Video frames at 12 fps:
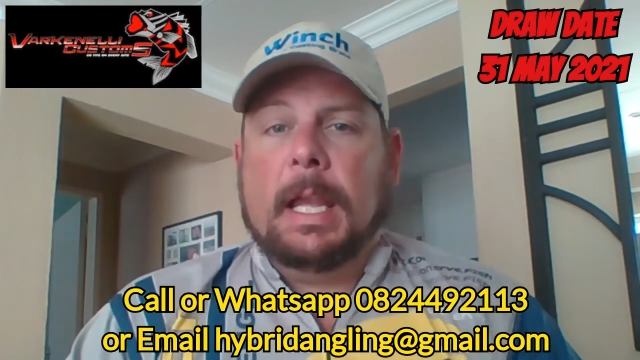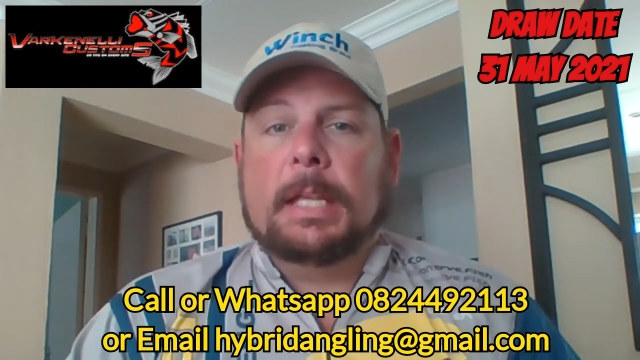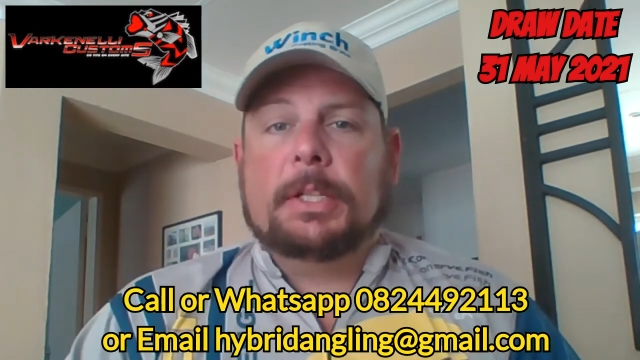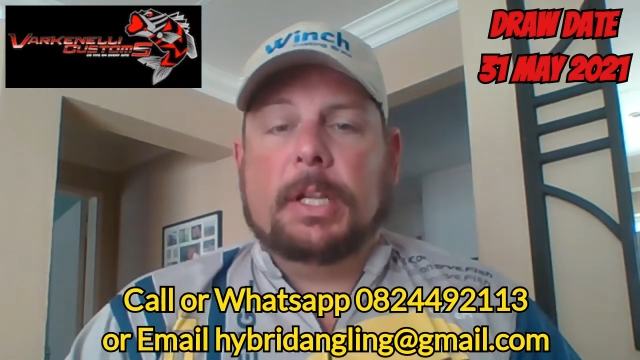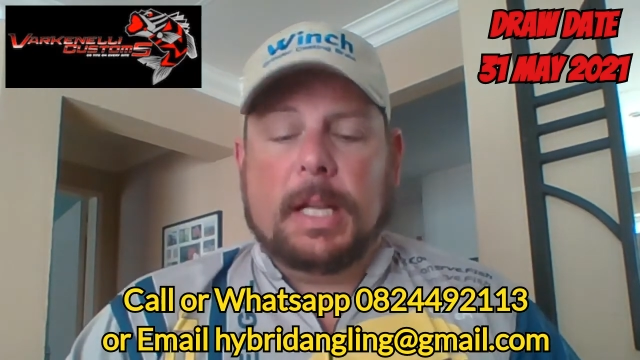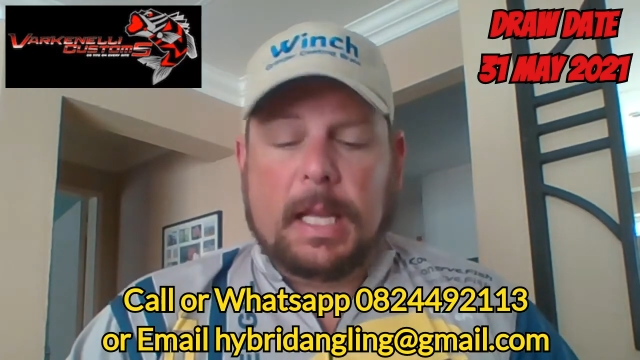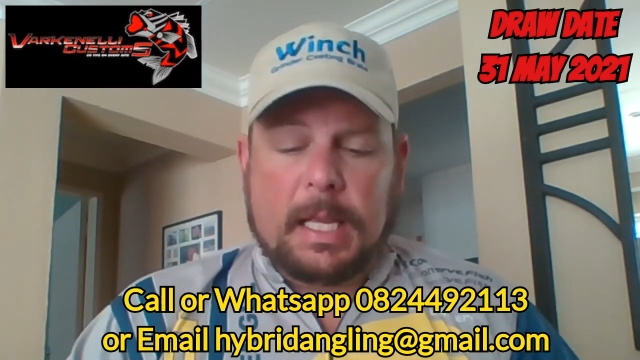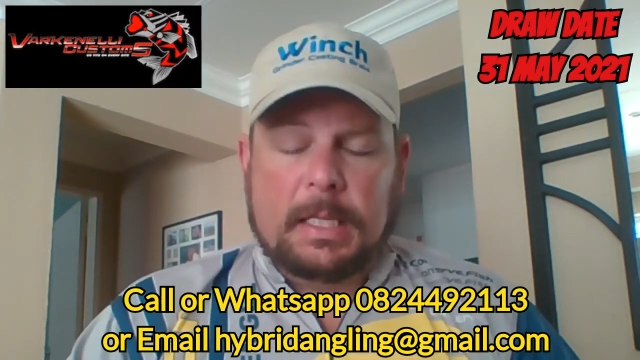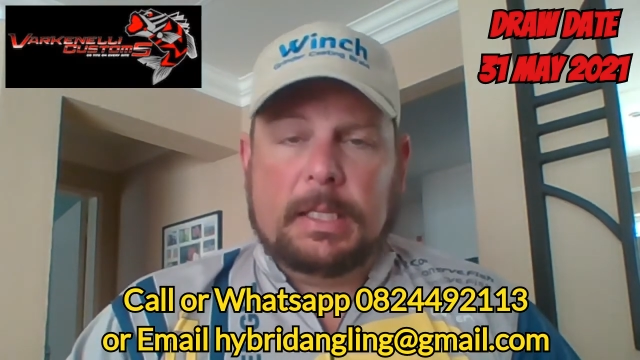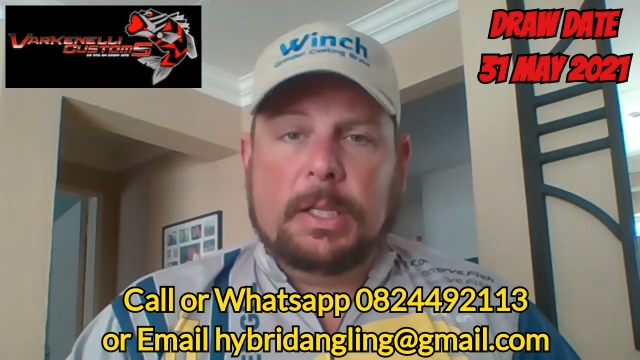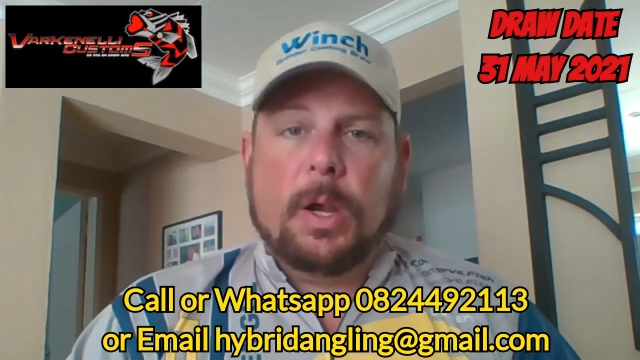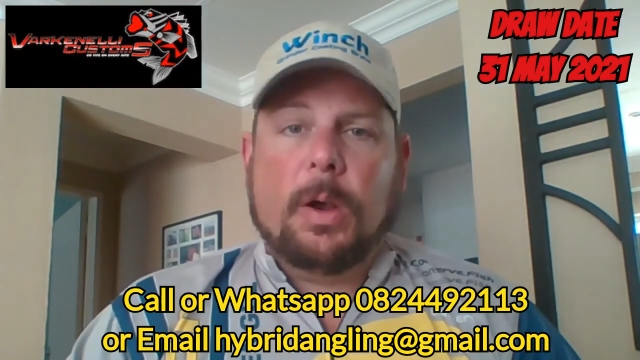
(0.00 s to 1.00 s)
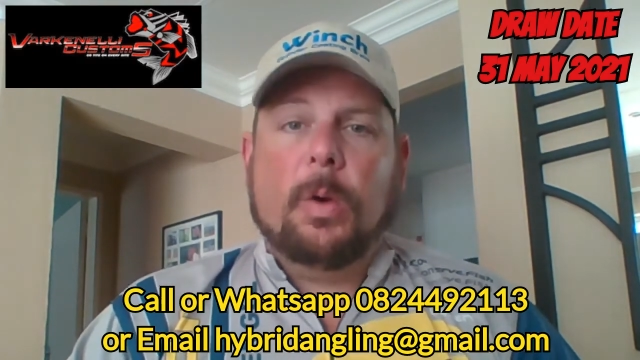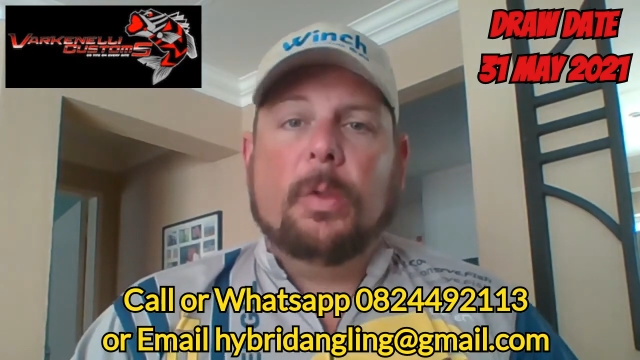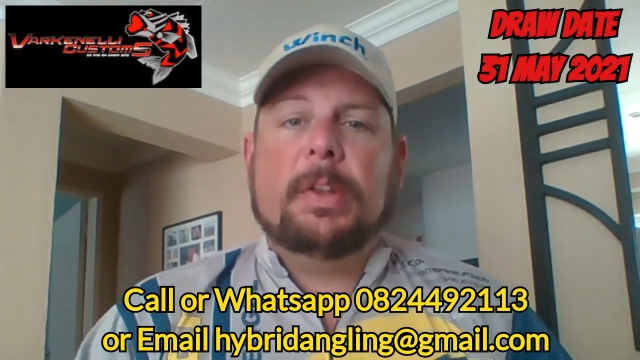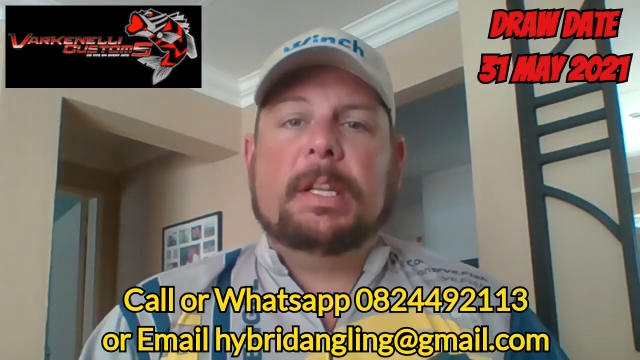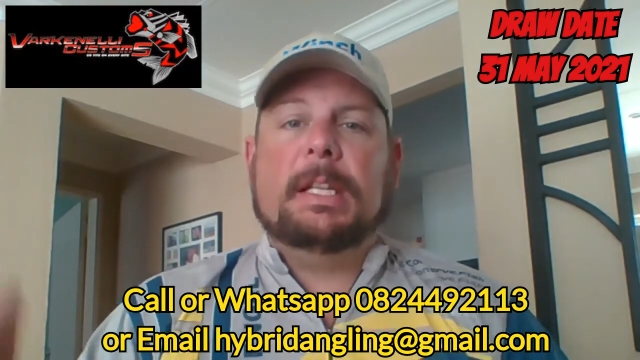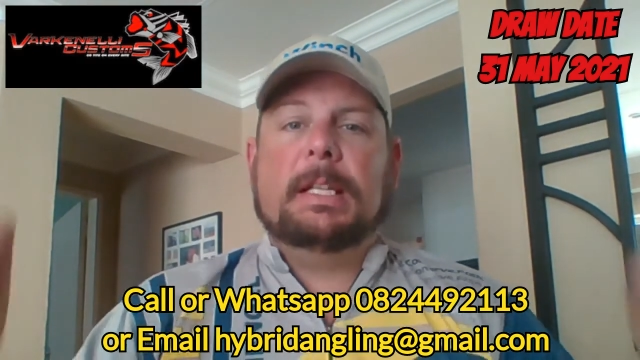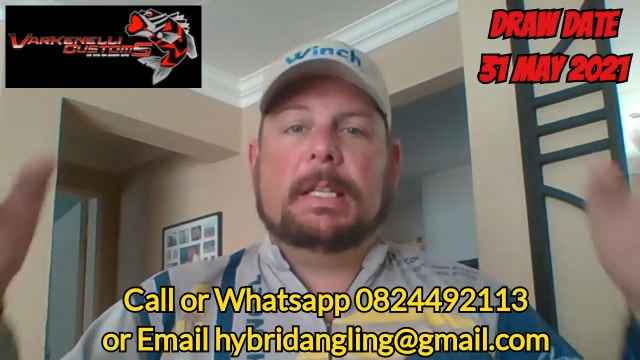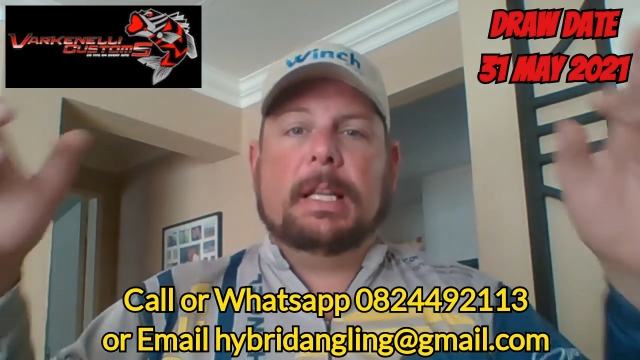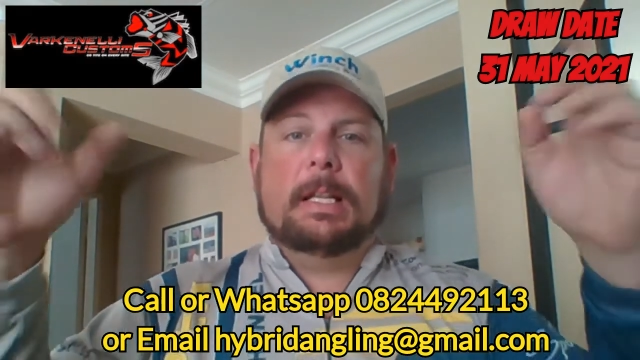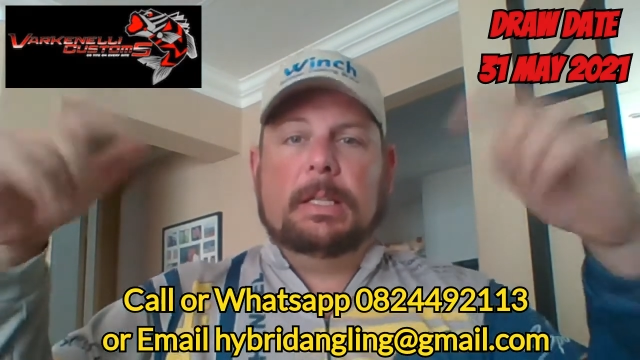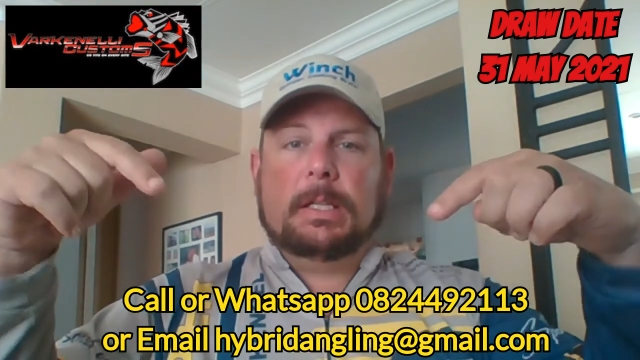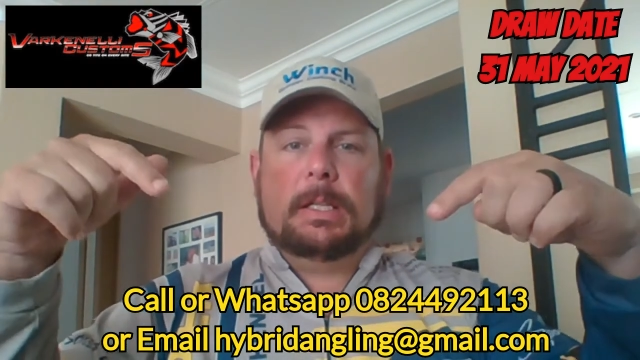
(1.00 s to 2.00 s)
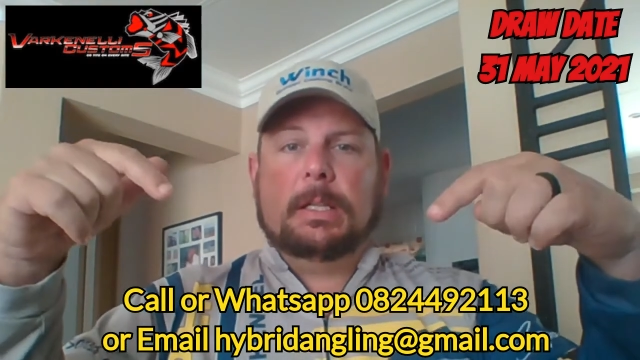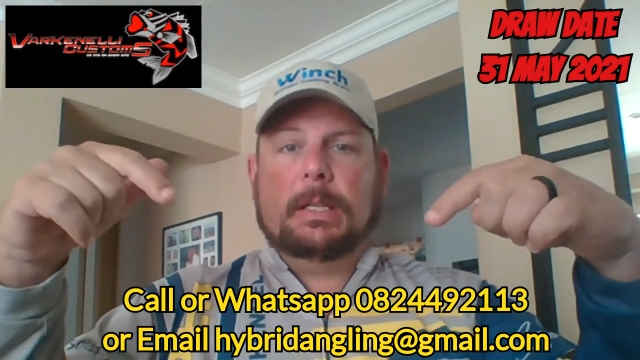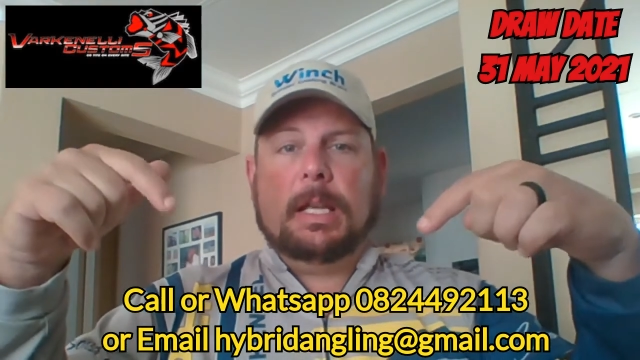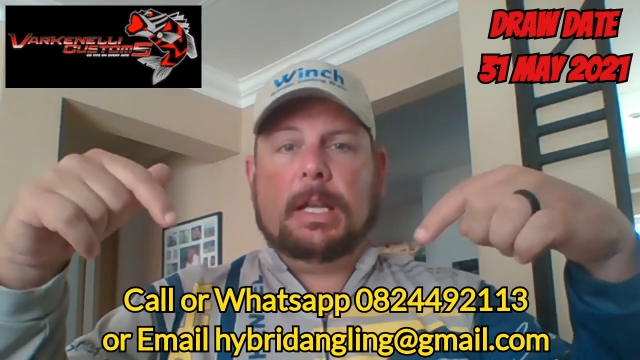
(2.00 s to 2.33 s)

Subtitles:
So, guys, all the details,